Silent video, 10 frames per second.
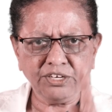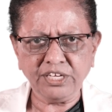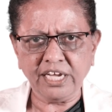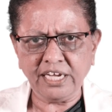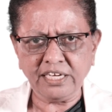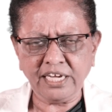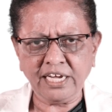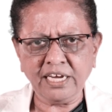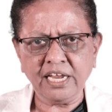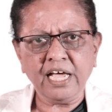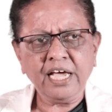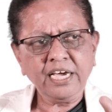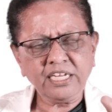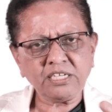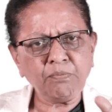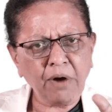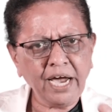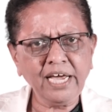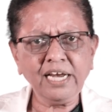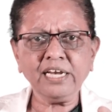to 18, it's a
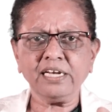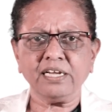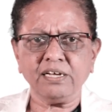mild